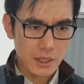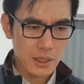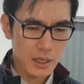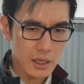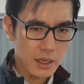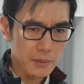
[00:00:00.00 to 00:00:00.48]

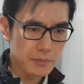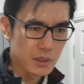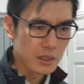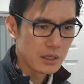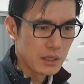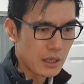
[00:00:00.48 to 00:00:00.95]

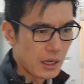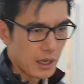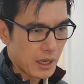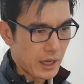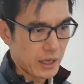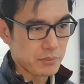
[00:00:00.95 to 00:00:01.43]

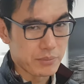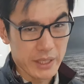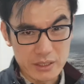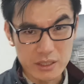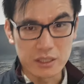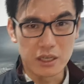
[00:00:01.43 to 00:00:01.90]
and
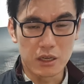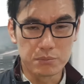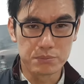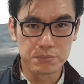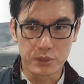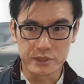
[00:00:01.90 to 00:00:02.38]
basically
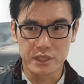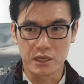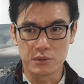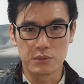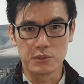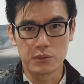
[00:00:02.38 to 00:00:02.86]
I'll point
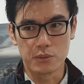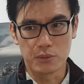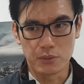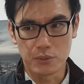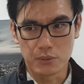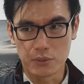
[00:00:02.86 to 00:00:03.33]
out
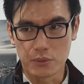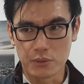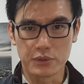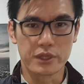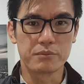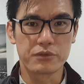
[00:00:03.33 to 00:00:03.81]

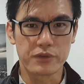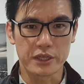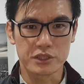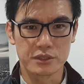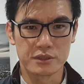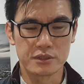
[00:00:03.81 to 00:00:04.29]
all the
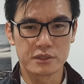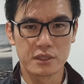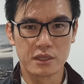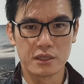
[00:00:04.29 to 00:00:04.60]
imperfections